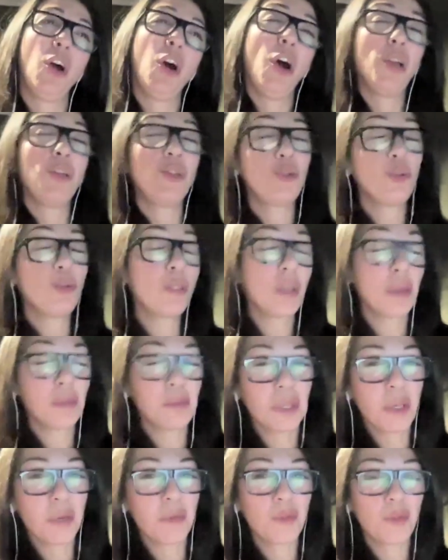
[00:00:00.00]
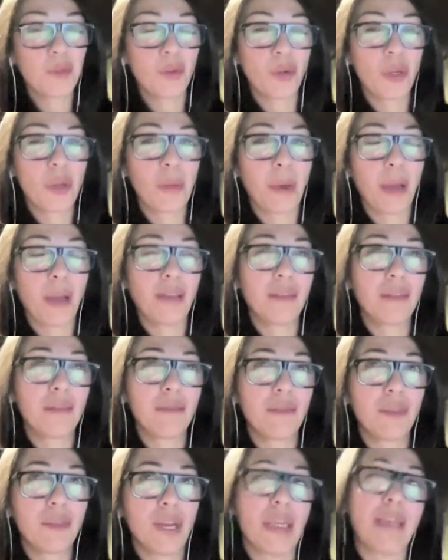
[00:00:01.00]
I do sometimes talk about
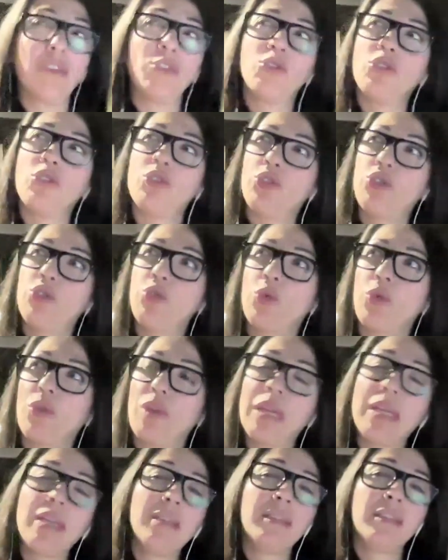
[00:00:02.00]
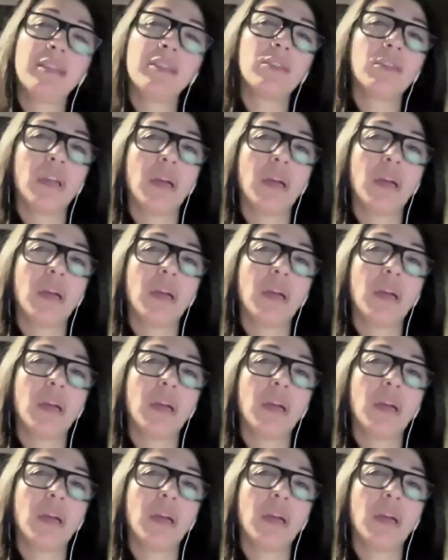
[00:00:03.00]
like the stories,